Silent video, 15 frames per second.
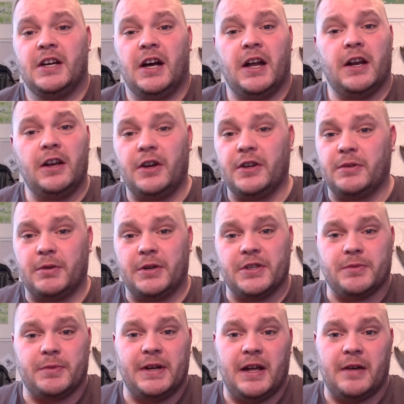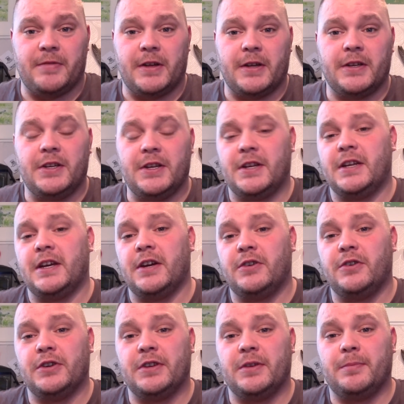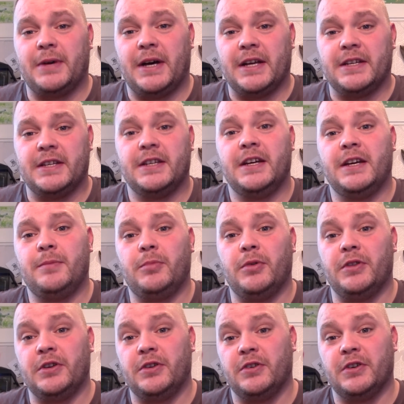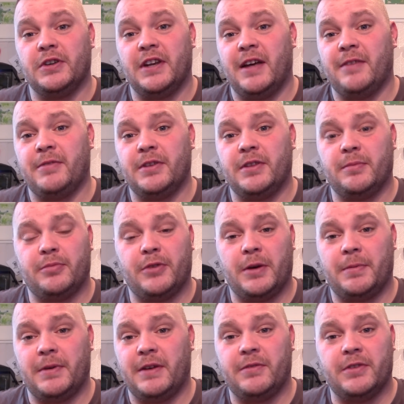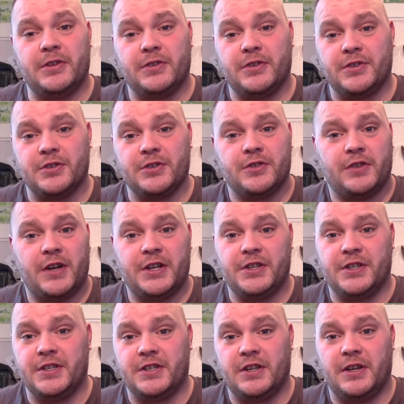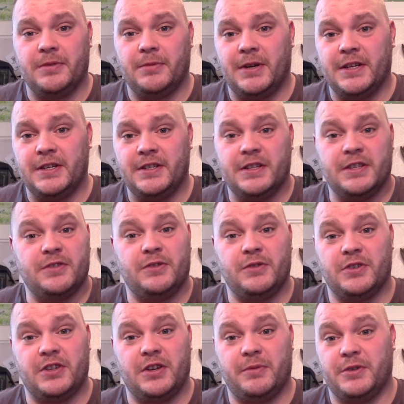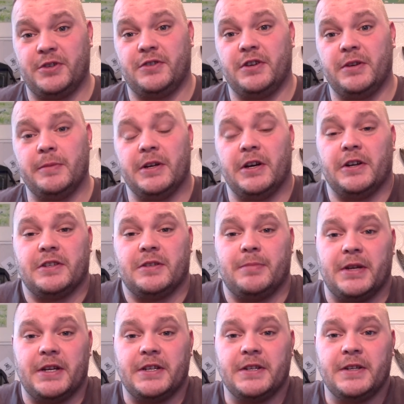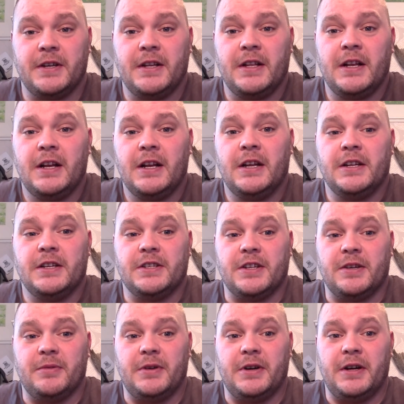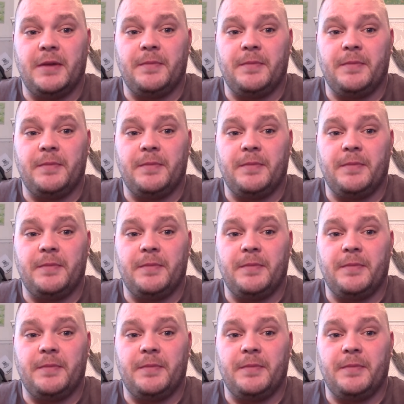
And likewise with leather, you can get good and bad, but the good leather, the proper leather that doesn't stretch and is lightweight, is also extremely hard to beat. So